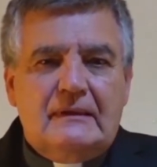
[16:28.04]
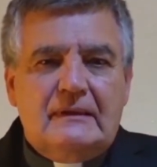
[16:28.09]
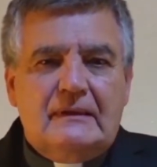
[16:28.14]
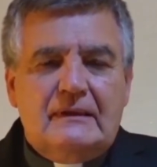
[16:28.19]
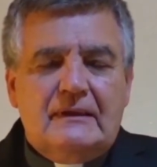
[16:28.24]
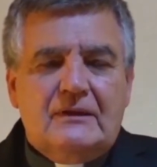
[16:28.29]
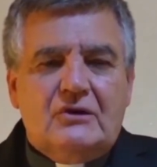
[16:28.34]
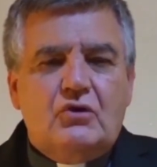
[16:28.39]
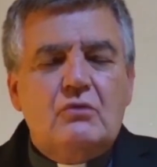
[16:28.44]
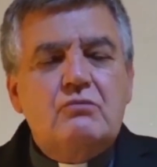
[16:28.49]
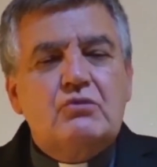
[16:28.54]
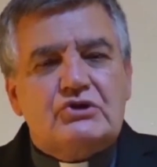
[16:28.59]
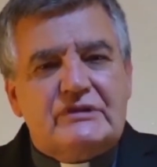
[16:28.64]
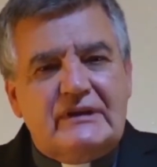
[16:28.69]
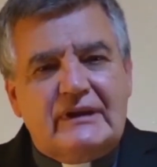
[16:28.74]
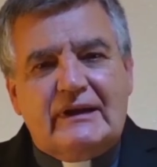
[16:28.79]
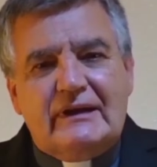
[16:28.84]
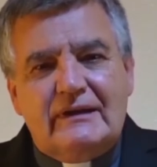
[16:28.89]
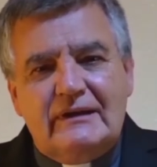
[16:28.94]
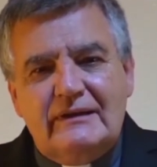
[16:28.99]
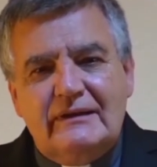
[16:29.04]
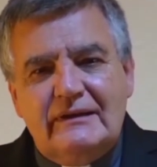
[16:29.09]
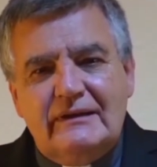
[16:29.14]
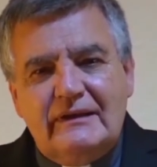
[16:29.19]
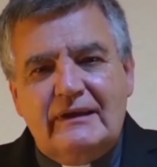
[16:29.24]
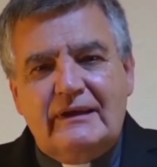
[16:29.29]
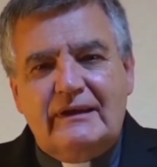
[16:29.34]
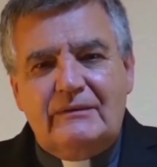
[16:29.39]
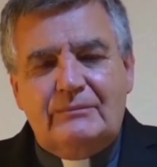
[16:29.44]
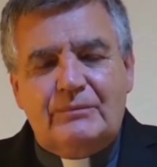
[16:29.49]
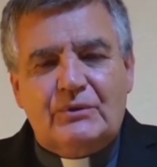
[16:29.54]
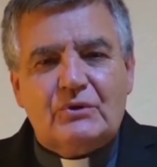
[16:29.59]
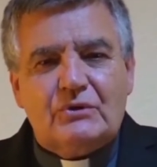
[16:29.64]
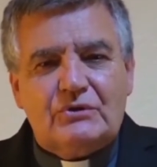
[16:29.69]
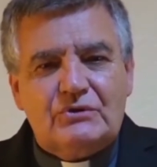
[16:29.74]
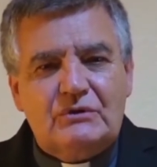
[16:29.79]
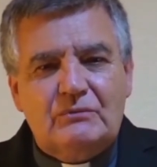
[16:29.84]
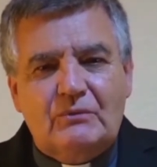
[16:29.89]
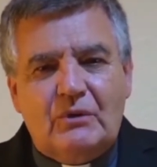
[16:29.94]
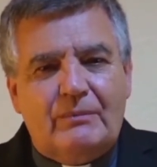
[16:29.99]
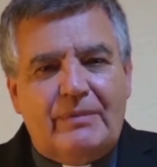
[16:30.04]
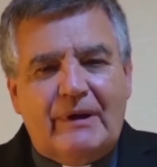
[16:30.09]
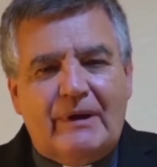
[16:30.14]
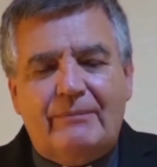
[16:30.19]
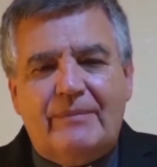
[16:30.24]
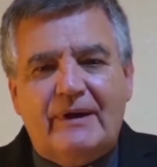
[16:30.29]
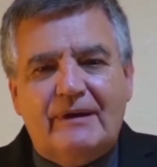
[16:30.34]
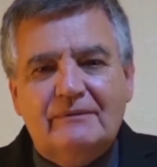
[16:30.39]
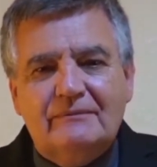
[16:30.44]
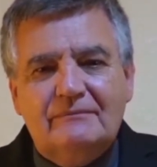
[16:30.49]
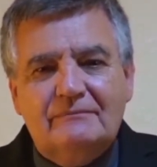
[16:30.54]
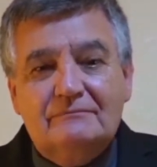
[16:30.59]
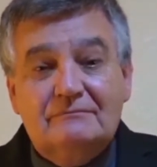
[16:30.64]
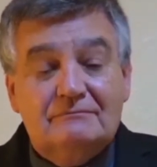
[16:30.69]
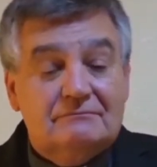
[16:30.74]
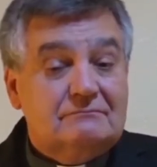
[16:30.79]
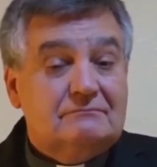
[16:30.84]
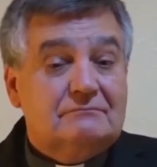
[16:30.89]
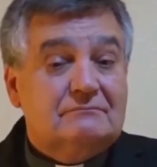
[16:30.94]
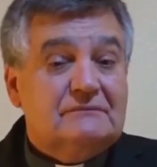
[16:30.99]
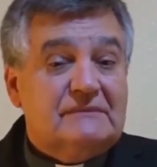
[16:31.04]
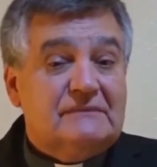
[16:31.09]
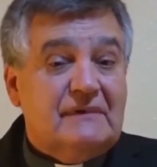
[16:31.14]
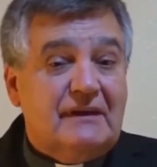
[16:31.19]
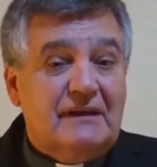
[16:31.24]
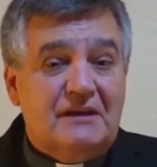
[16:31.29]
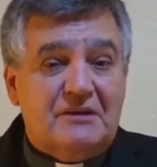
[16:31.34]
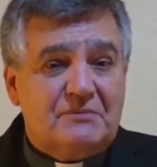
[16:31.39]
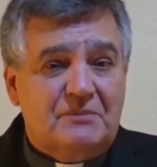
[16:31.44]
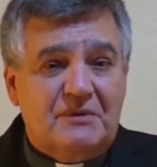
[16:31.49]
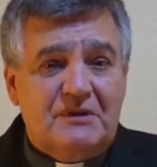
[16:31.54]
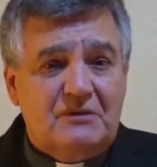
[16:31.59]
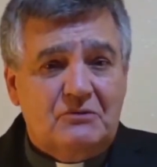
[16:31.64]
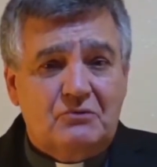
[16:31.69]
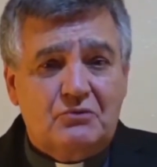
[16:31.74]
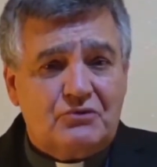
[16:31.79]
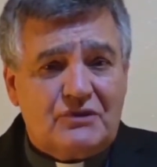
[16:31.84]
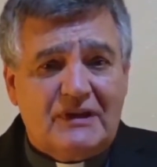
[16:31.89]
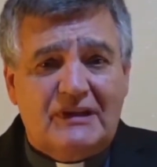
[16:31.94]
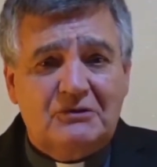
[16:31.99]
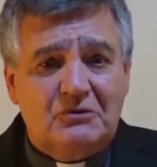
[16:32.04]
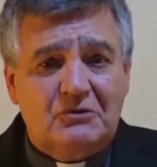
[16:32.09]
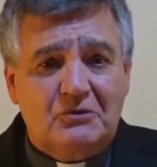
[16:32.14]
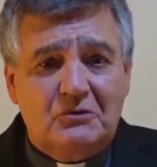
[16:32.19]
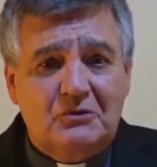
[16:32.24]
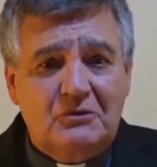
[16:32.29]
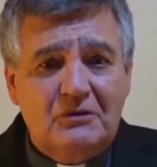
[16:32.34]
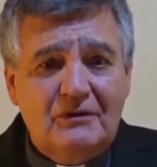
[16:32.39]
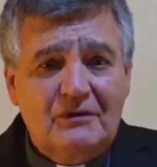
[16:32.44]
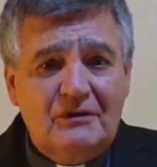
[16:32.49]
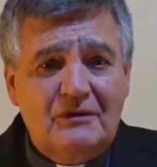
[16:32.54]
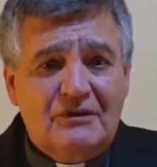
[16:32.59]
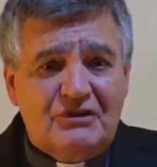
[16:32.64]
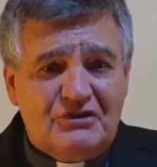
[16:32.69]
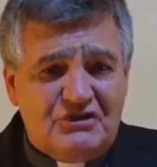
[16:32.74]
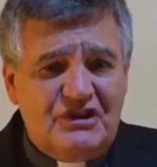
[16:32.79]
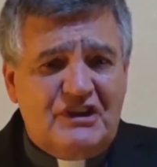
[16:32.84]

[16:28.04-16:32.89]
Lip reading: How will the next Pope be like? The Holy Spirit knows.